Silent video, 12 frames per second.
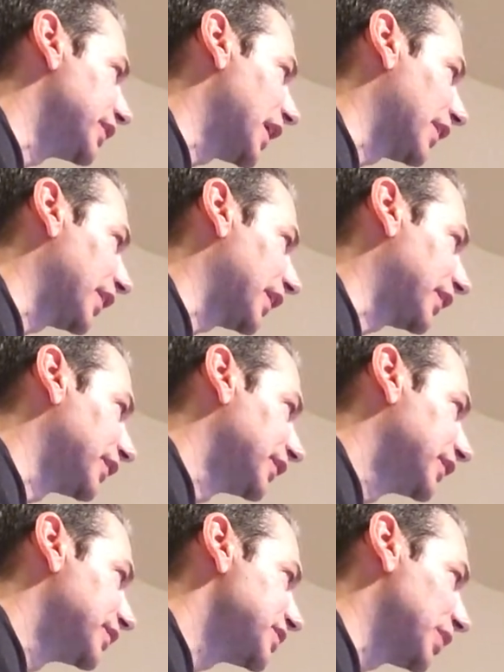Yeah, like
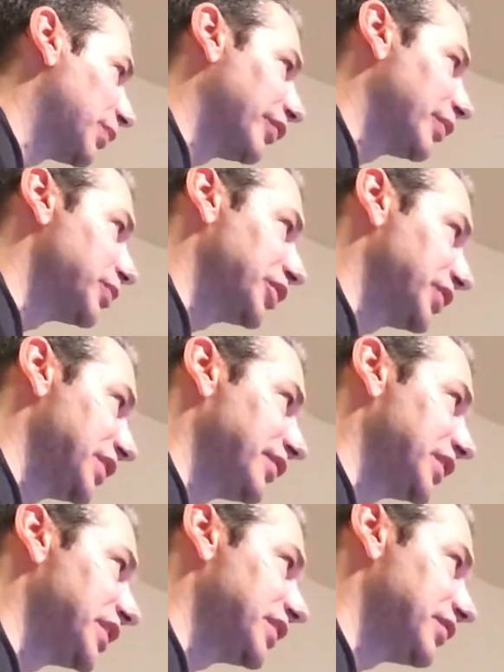some of them don't
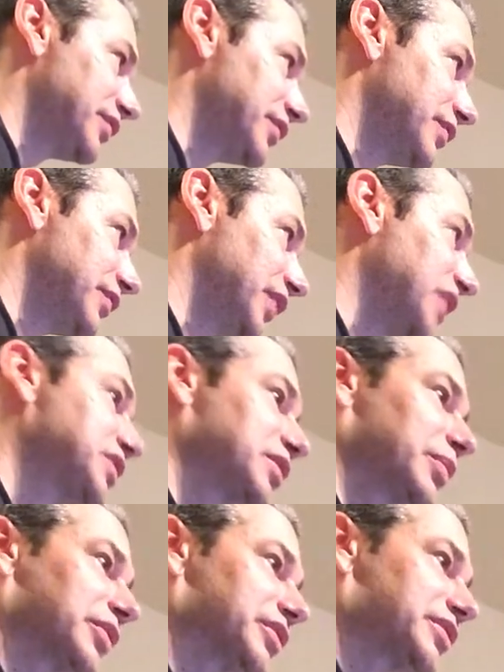even eat
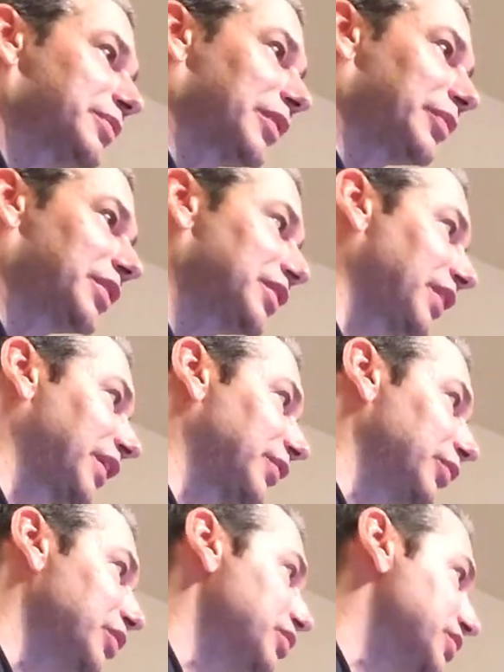vegetables. Remember, like
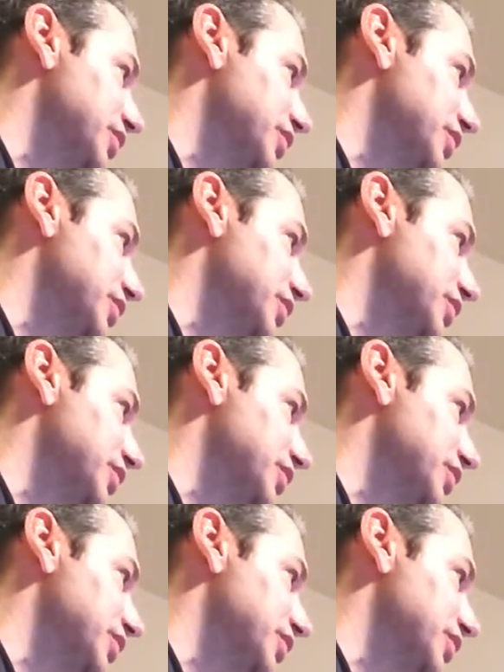roots.